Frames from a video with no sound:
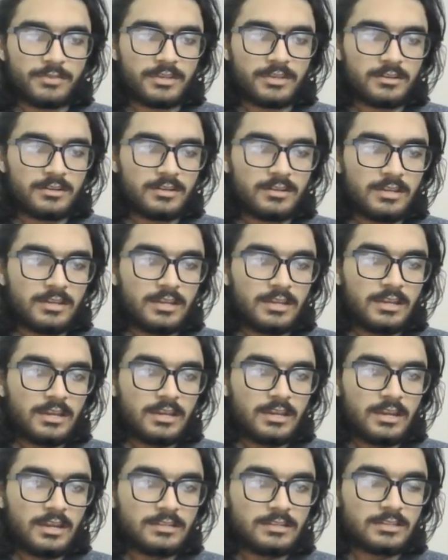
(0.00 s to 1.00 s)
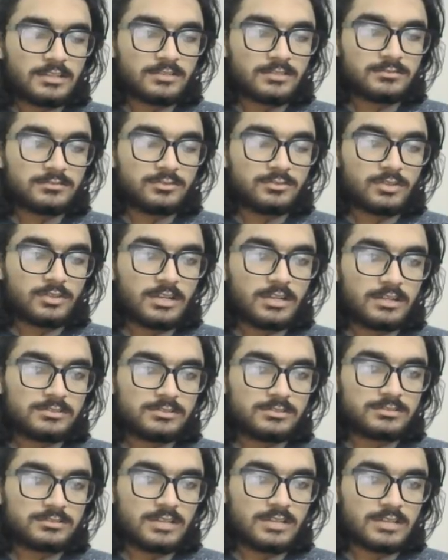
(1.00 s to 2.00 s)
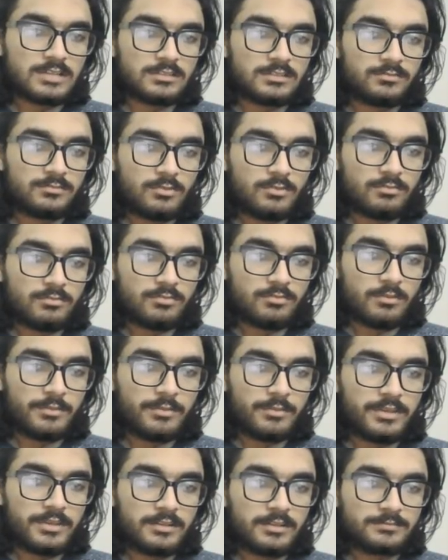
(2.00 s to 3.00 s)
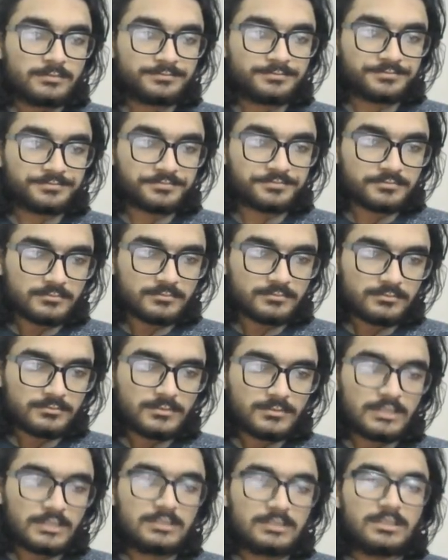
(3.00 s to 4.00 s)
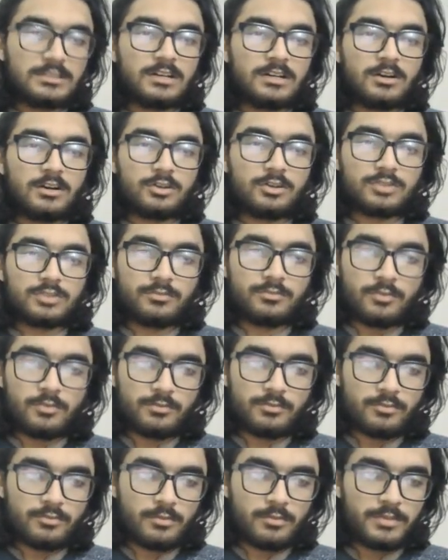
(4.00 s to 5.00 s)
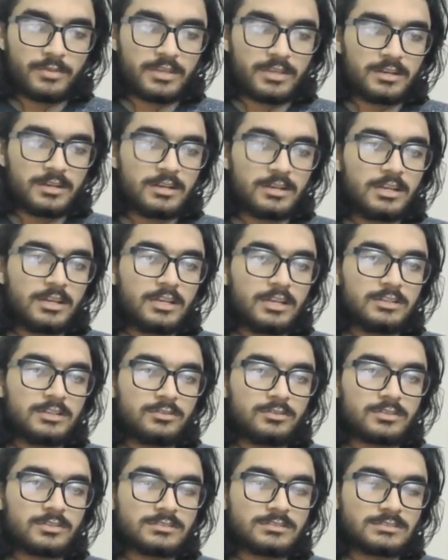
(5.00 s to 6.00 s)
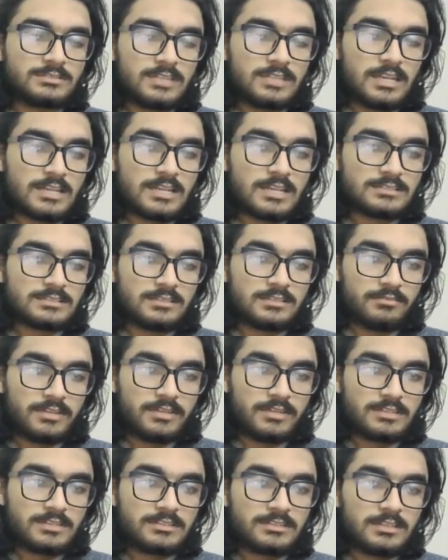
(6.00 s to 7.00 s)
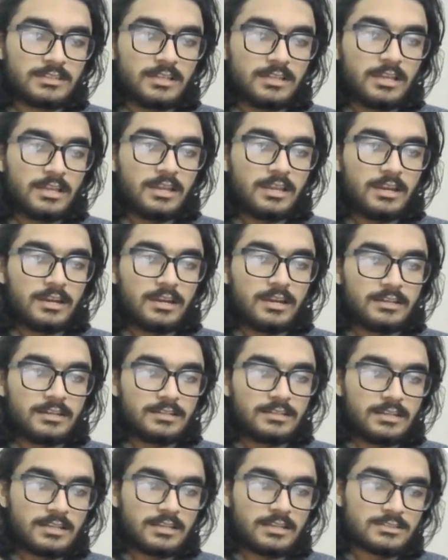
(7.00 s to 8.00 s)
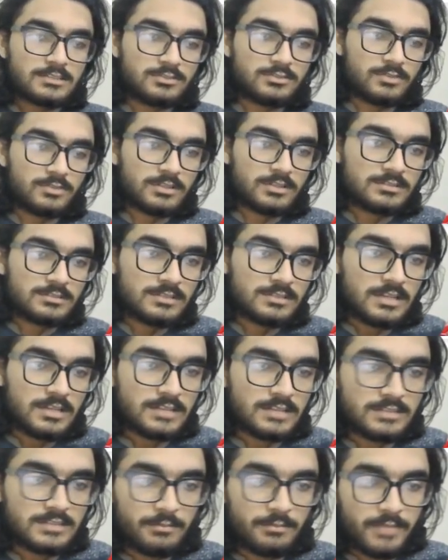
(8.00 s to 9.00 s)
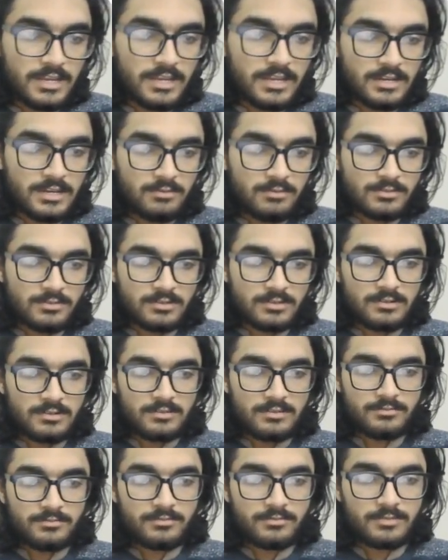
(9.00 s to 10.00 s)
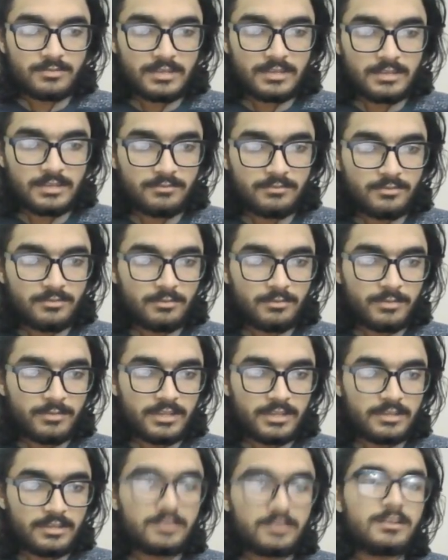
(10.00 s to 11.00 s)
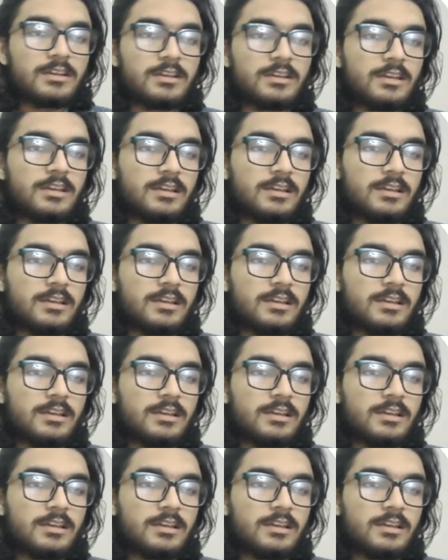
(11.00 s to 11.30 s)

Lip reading: here, and you can also select the font from here, the author font from here. You can select the width, and the next you can select the background color from here.